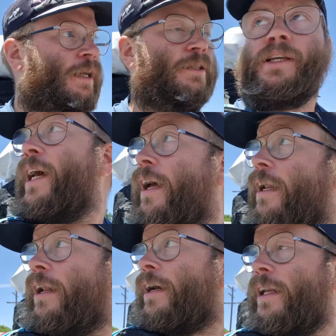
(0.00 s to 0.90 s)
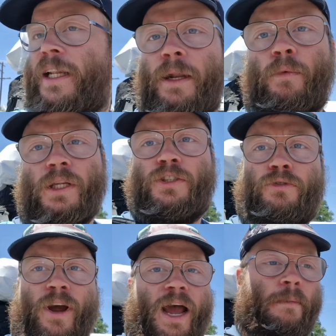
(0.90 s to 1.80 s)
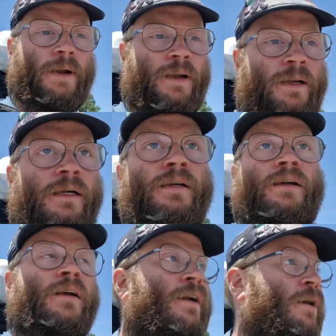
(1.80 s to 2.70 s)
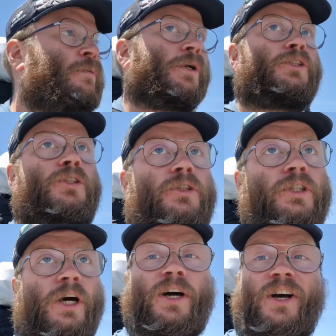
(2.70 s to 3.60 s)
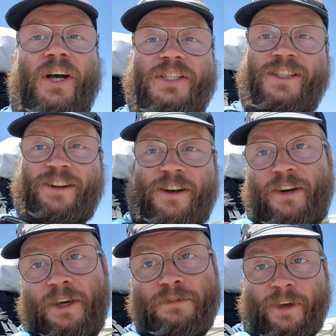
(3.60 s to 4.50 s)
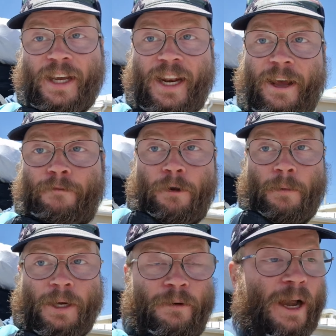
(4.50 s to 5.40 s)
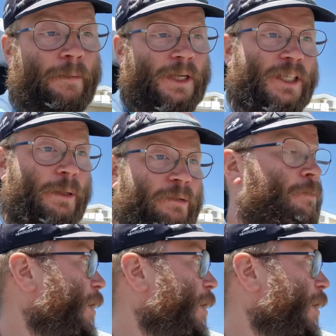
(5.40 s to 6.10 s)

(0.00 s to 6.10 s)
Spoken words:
So yeah, luckily that one strap was just long enough so I can have all my crap on the top of the